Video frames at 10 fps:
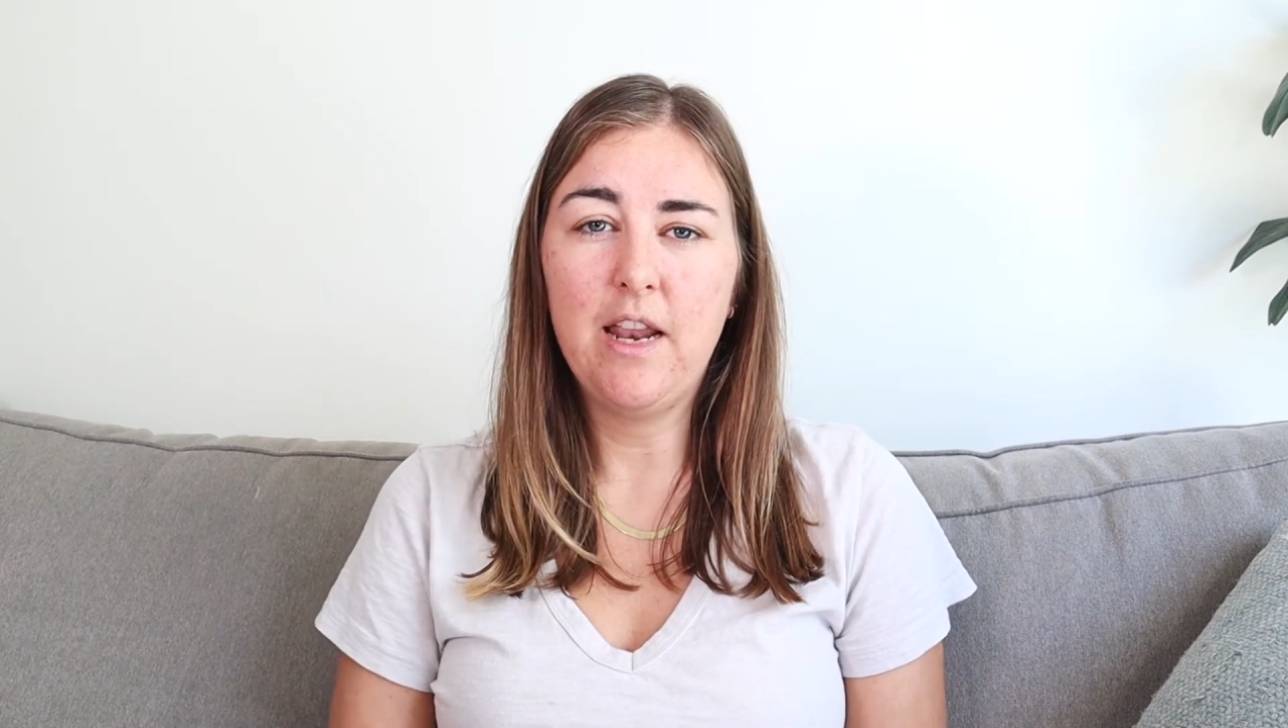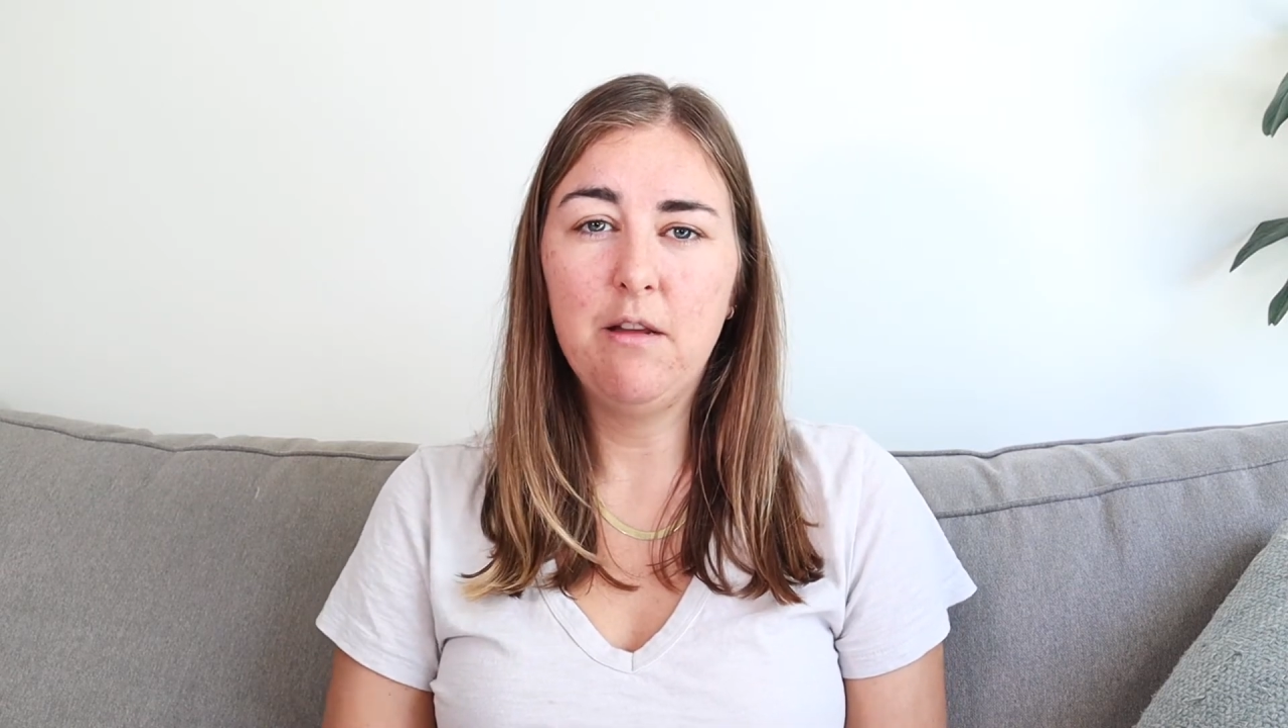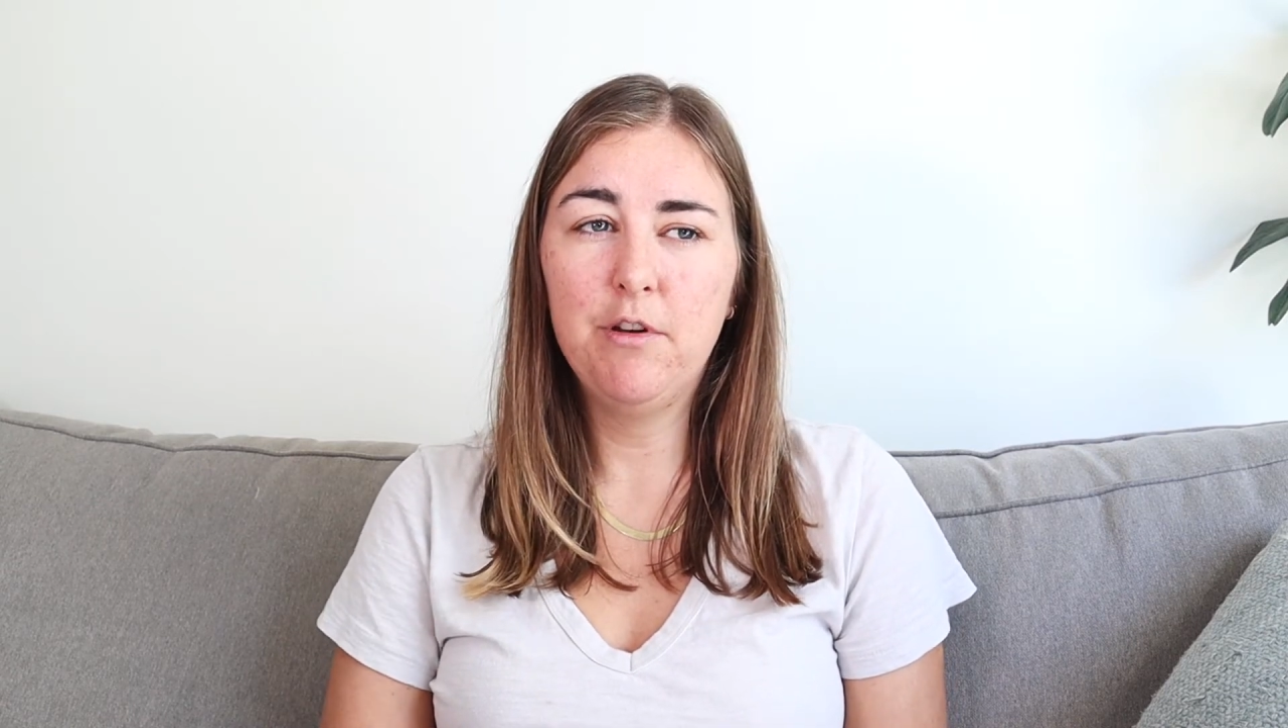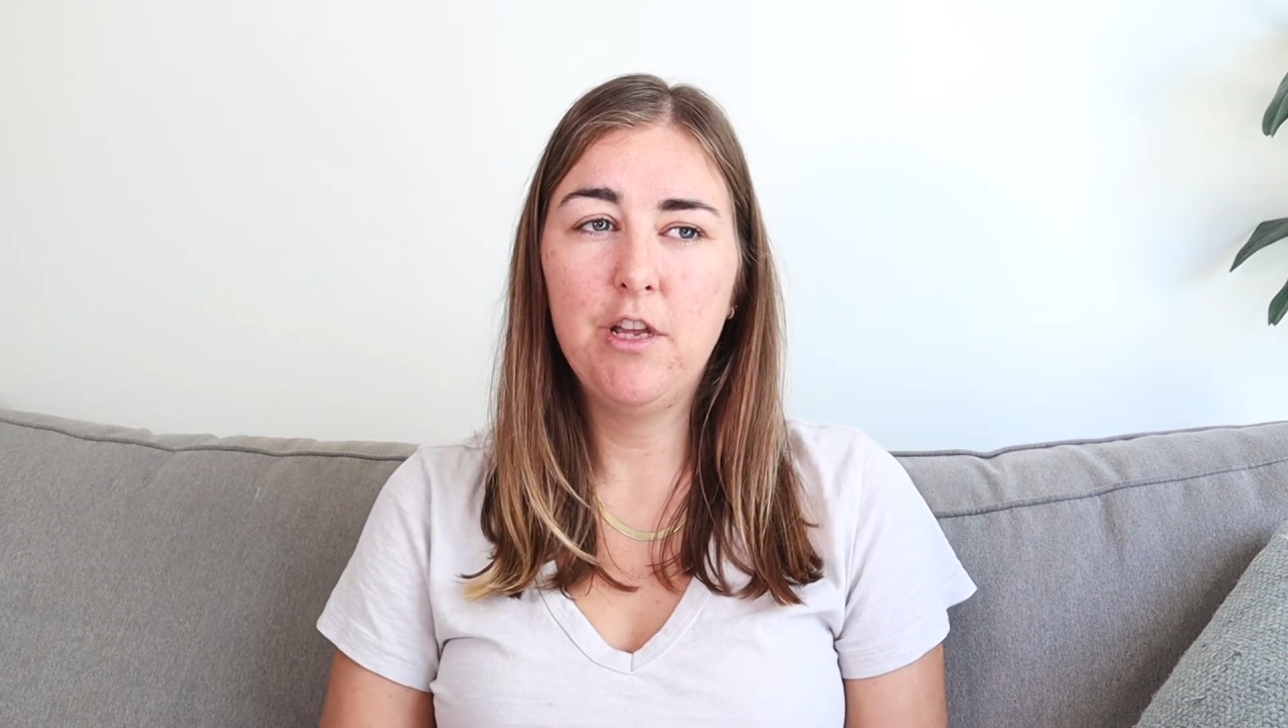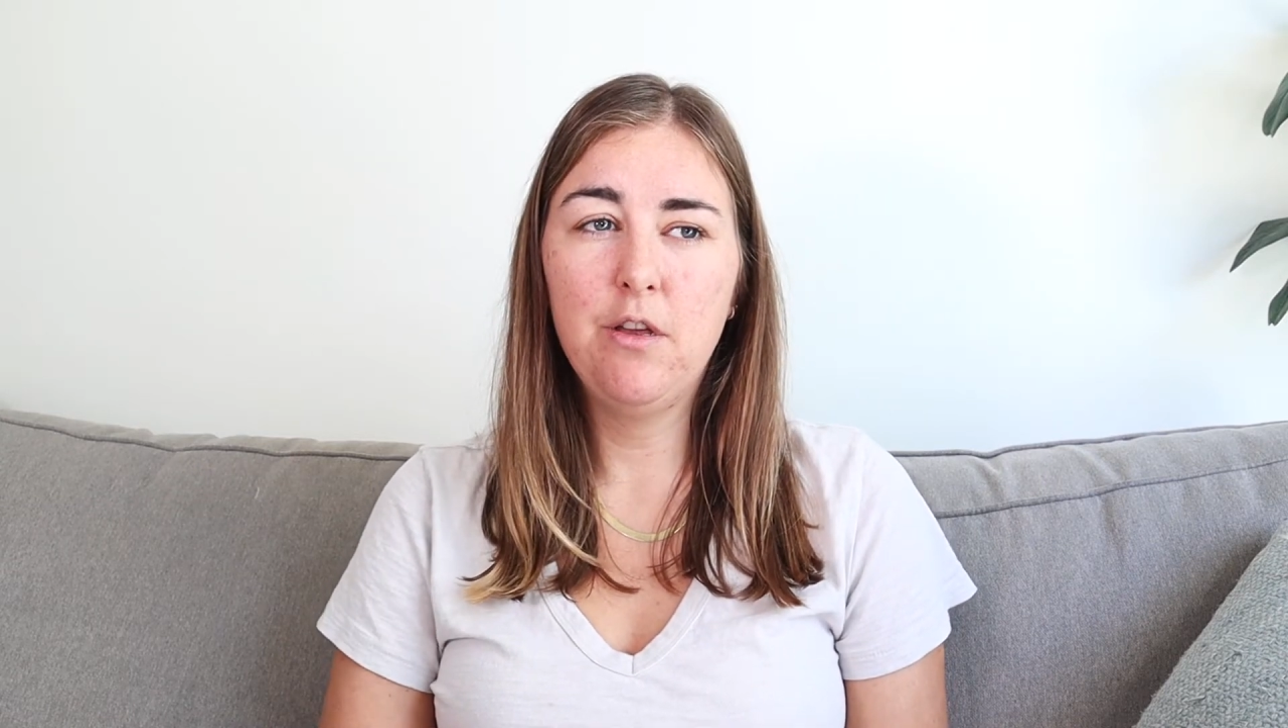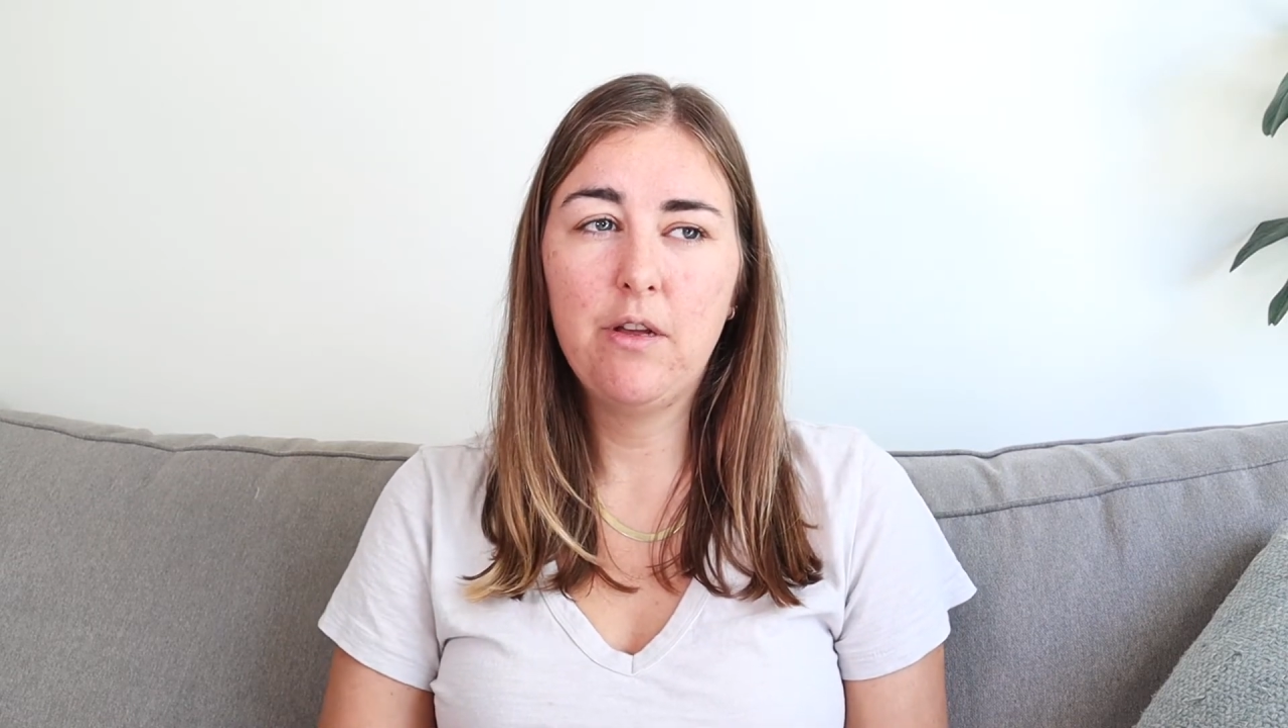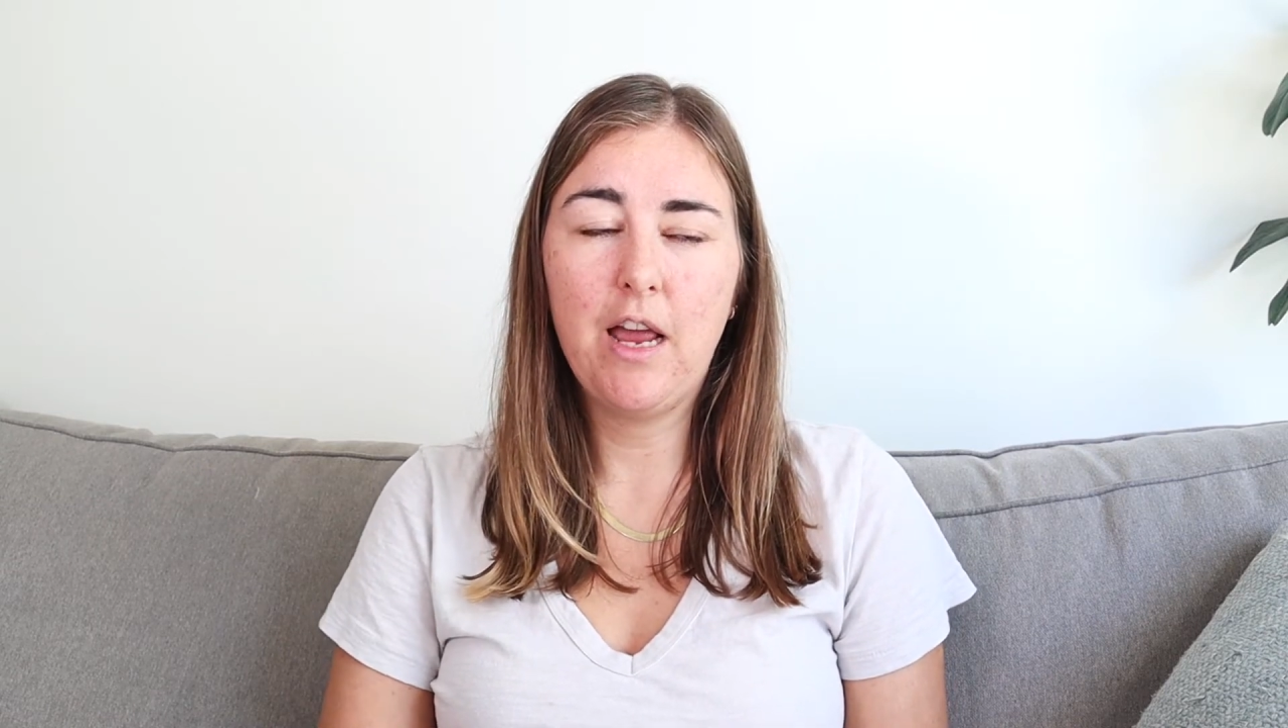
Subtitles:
anybody who